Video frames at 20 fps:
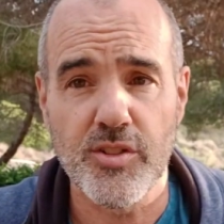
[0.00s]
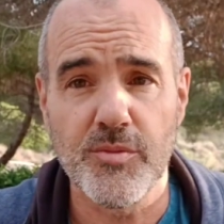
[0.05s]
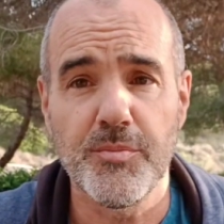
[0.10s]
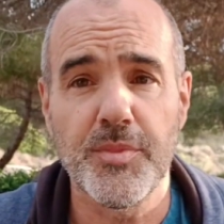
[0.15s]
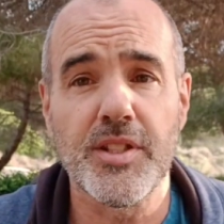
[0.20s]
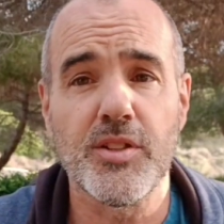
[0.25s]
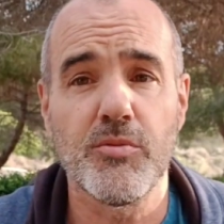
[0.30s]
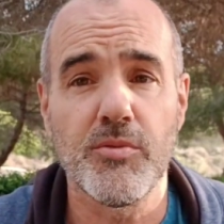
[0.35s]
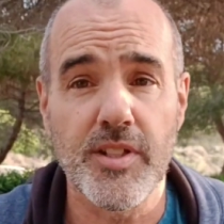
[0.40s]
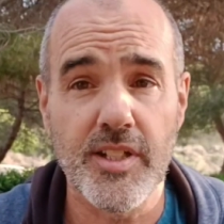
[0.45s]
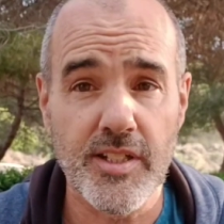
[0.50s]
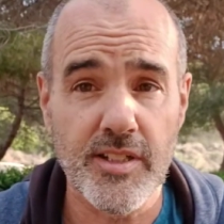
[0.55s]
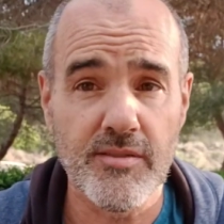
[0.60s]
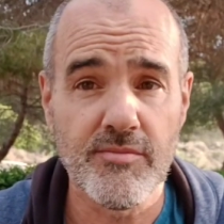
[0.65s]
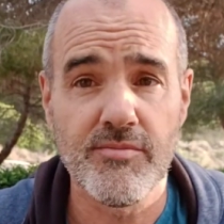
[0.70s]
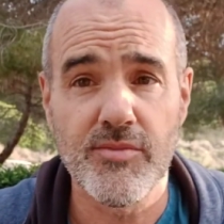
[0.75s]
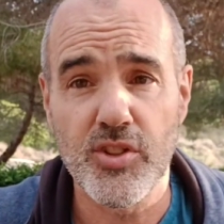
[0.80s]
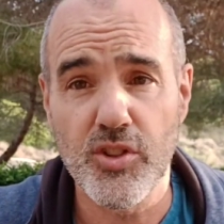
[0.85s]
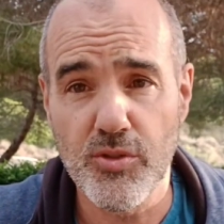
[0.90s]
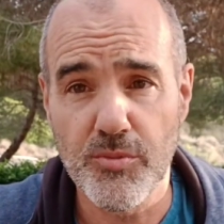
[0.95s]
between
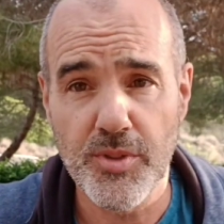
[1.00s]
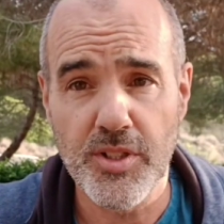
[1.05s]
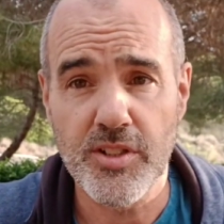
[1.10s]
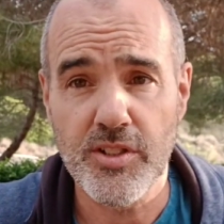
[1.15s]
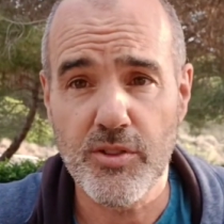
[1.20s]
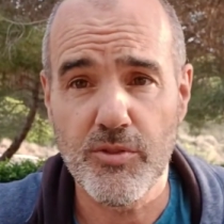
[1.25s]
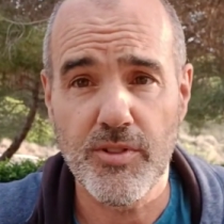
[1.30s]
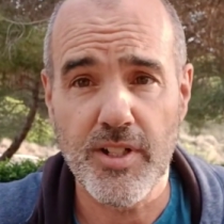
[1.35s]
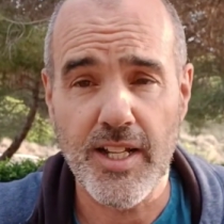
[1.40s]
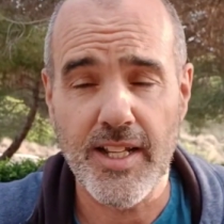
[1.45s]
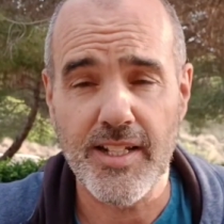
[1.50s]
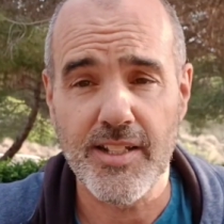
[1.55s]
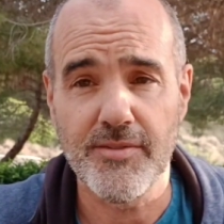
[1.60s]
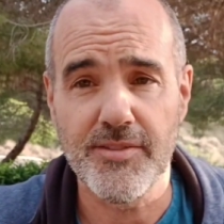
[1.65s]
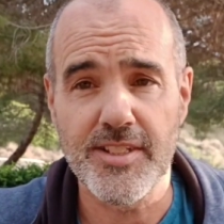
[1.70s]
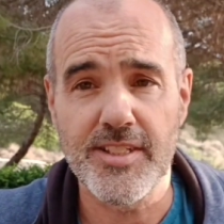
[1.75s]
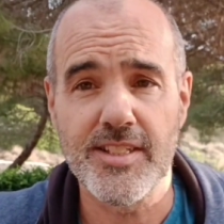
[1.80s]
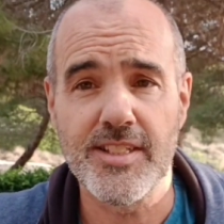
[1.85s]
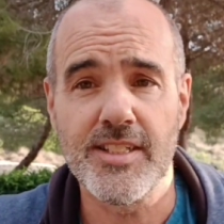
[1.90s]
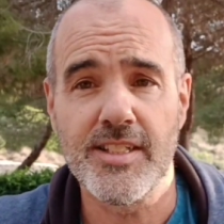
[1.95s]
human
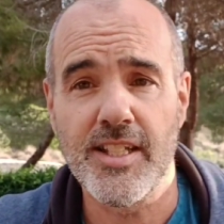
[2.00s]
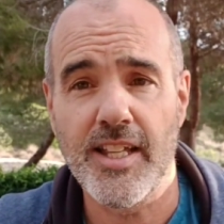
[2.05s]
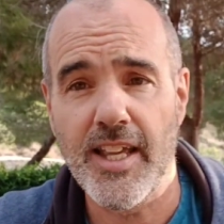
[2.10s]
creativity